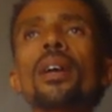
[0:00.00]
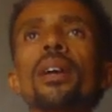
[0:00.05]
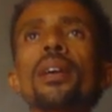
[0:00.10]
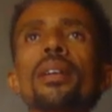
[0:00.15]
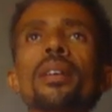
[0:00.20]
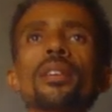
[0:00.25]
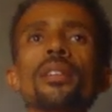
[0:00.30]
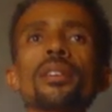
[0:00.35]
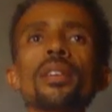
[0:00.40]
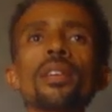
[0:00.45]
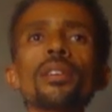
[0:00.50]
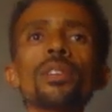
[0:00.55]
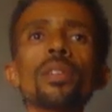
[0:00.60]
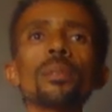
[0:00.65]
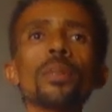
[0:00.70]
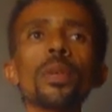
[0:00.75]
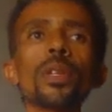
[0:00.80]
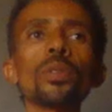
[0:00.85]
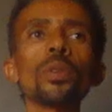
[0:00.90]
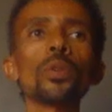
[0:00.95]
research
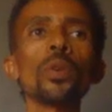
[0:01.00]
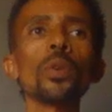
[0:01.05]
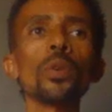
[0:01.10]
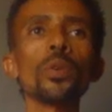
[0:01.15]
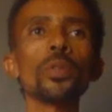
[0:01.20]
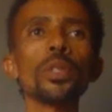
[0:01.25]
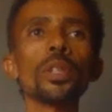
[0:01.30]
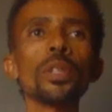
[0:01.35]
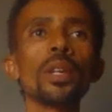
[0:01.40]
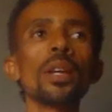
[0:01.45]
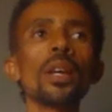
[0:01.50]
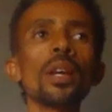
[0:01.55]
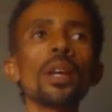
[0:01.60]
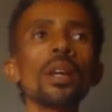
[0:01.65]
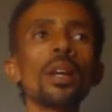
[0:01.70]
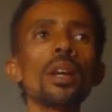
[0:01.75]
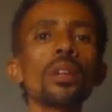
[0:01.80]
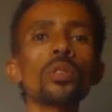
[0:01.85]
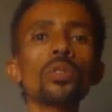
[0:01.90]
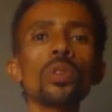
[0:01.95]
methodology.
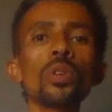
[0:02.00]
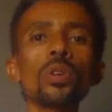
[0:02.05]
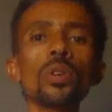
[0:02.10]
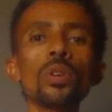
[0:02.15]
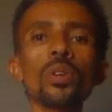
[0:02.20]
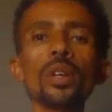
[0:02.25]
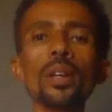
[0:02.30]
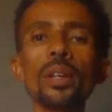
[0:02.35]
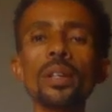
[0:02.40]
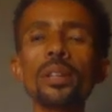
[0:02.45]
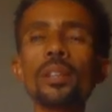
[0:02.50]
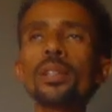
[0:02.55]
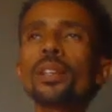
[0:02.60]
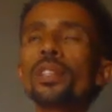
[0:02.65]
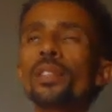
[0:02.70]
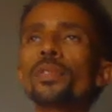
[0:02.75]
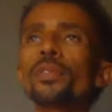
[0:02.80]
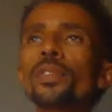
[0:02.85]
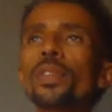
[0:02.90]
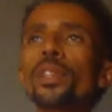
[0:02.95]
So in
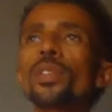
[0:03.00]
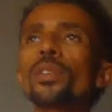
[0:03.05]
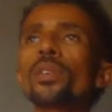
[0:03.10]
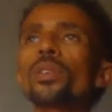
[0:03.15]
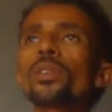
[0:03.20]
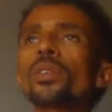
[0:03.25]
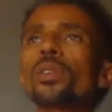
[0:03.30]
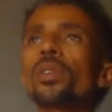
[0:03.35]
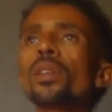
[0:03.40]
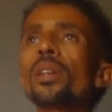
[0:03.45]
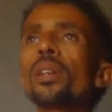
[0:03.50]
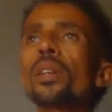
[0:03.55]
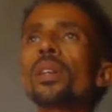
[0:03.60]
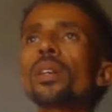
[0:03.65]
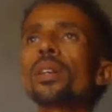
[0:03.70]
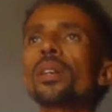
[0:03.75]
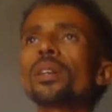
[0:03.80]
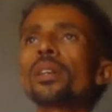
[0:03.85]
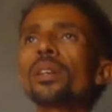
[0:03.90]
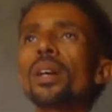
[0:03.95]
this
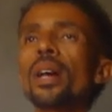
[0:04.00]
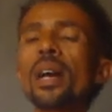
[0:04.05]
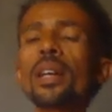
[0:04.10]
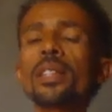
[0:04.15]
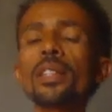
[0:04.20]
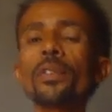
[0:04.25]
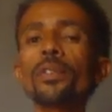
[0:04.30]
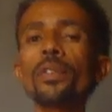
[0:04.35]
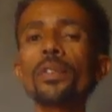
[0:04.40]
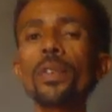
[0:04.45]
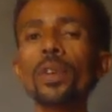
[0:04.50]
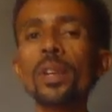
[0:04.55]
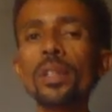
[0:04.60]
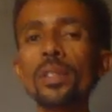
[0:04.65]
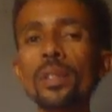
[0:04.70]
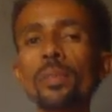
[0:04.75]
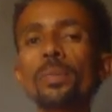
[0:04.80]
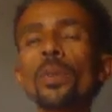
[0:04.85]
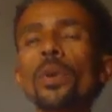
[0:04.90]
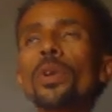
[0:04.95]
video, as a
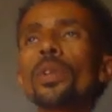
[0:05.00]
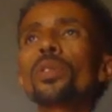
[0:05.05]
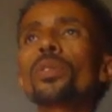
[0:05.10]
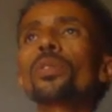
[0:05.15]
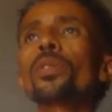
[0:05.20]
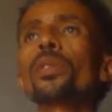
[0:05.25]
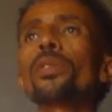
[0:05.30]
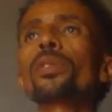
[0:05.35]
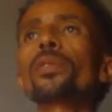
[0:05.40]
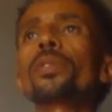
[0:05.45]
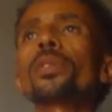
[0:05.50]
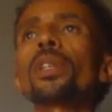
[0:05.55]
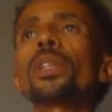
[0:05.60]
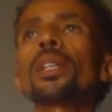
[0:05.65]
first point of